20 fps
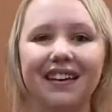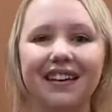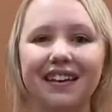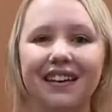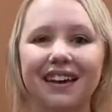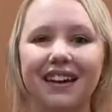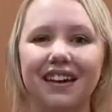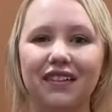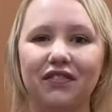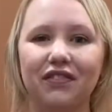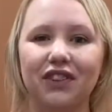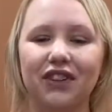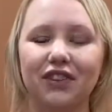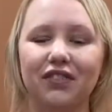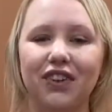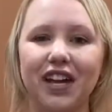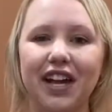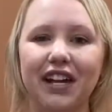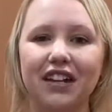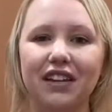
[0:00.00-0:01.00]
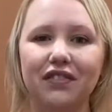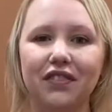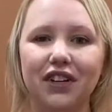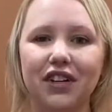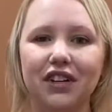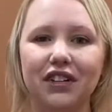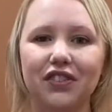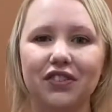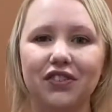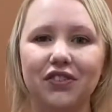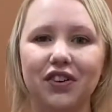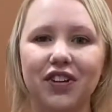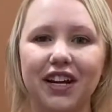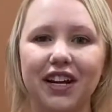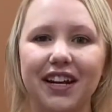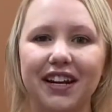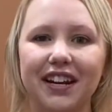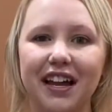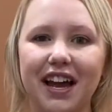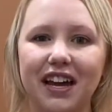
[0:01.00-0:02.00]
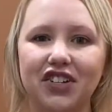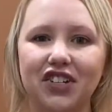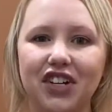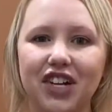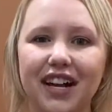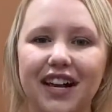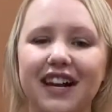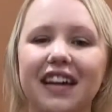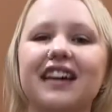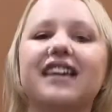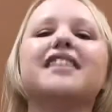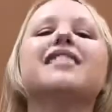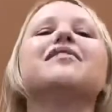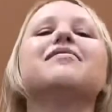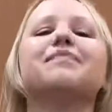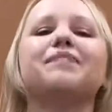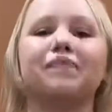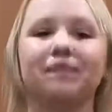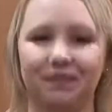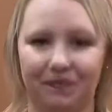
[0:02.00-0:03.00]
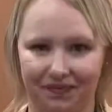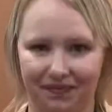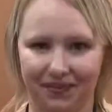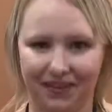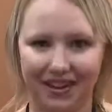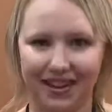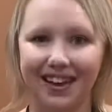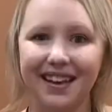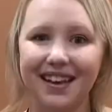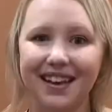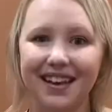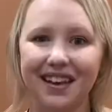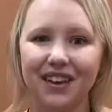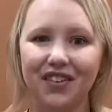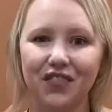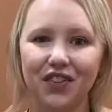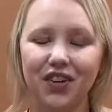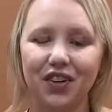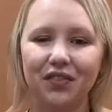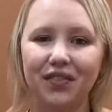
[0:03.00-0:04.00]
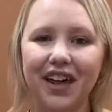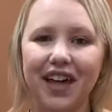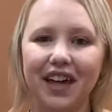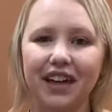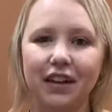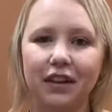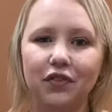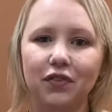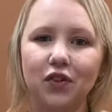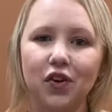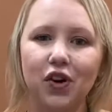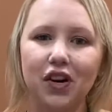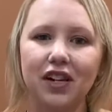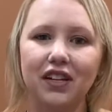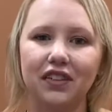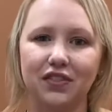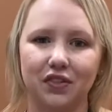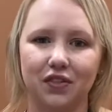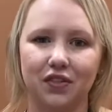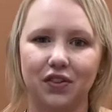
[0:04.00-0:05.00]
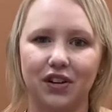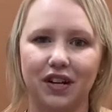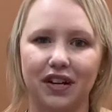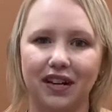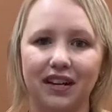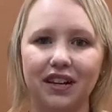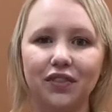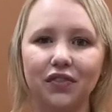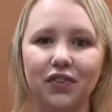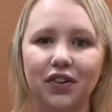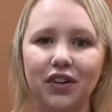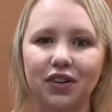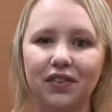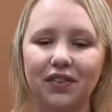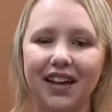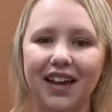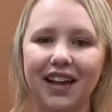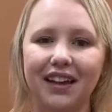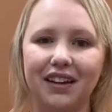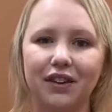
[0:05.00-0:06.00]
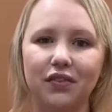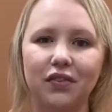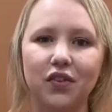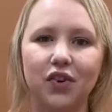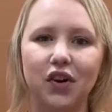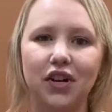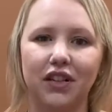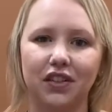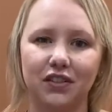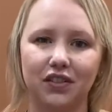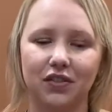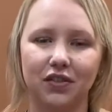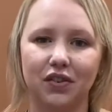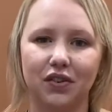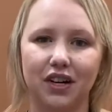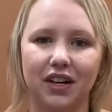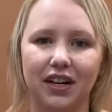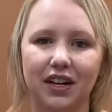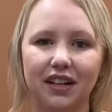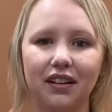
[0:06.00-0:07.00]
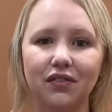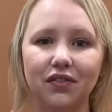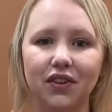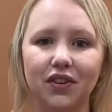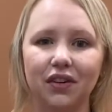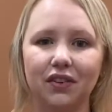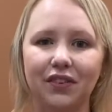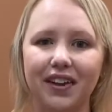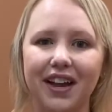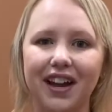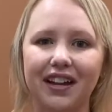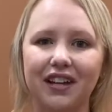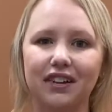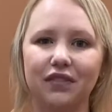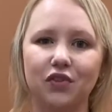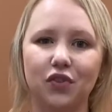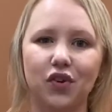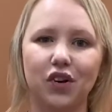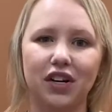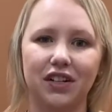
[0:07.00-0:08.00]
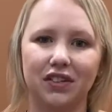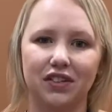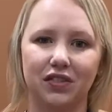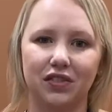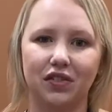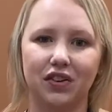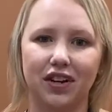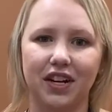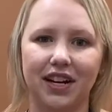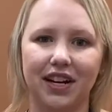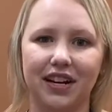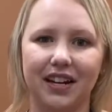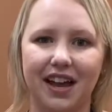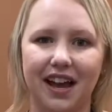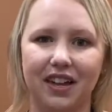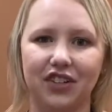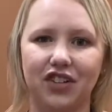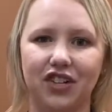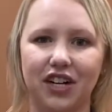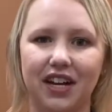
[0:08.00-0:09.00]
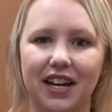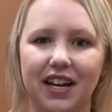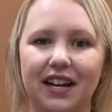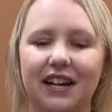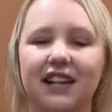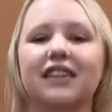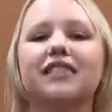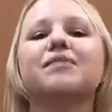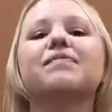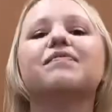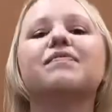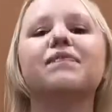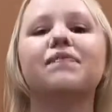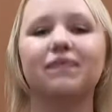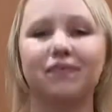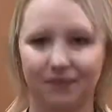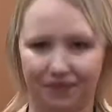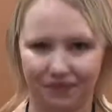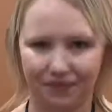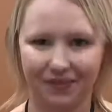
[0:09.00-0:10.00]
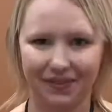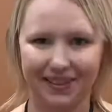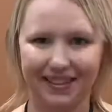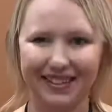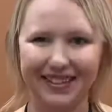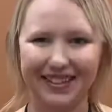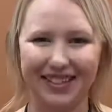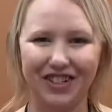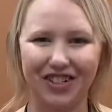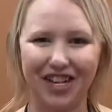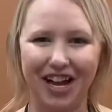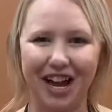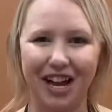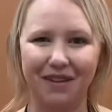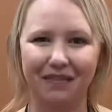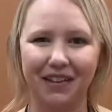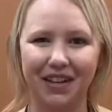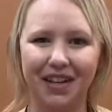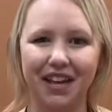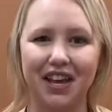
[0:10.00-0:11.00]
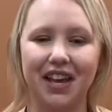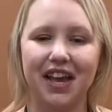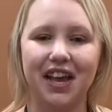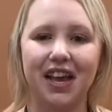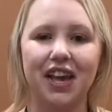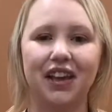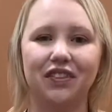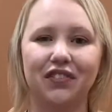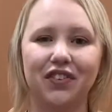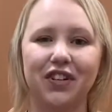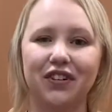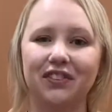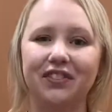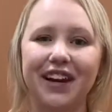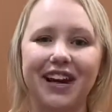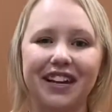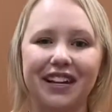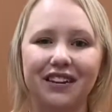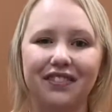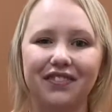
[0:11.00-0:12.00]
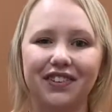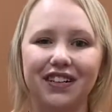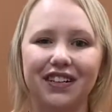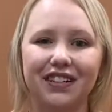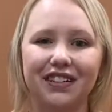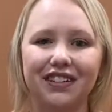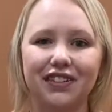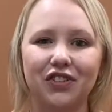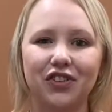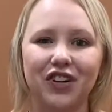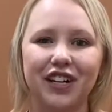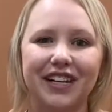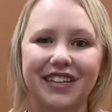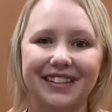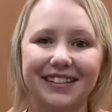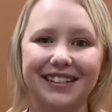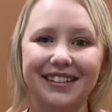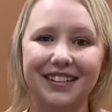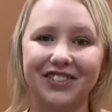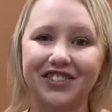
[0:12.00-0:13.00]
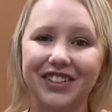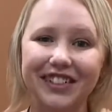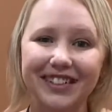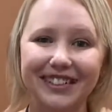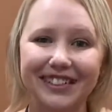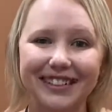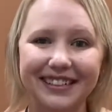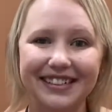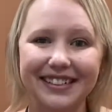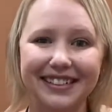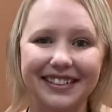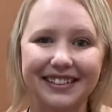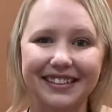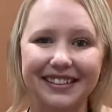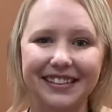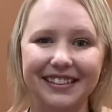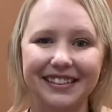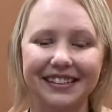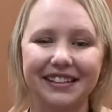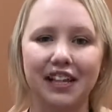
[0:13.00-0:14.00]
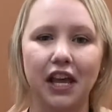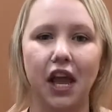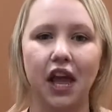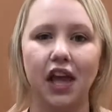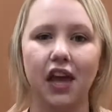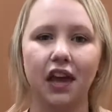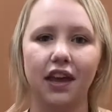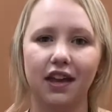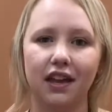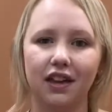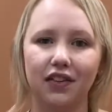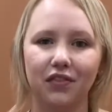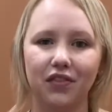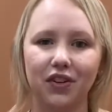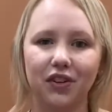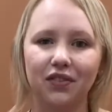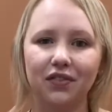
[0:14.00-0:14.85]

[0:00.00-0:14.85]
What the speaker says: If you're ready for a story, nod your head. If you're ready for a story, if you're ready for a story, if you're ready for a story, nod your head. Good job. If you're ready for a story, sit real still. If you're